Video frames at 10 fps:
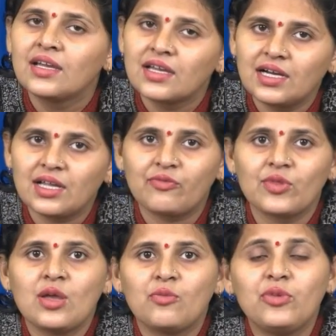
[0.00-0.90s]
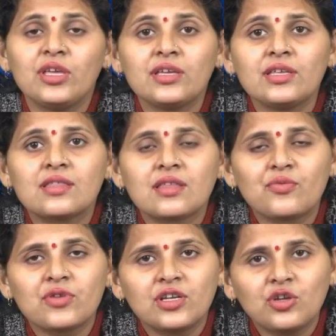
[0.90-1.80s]
curve. We
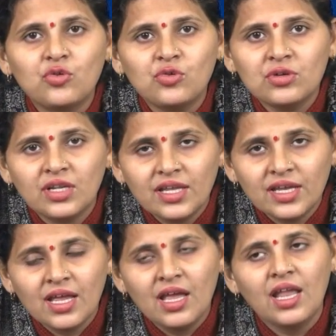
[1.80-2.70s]
substitute the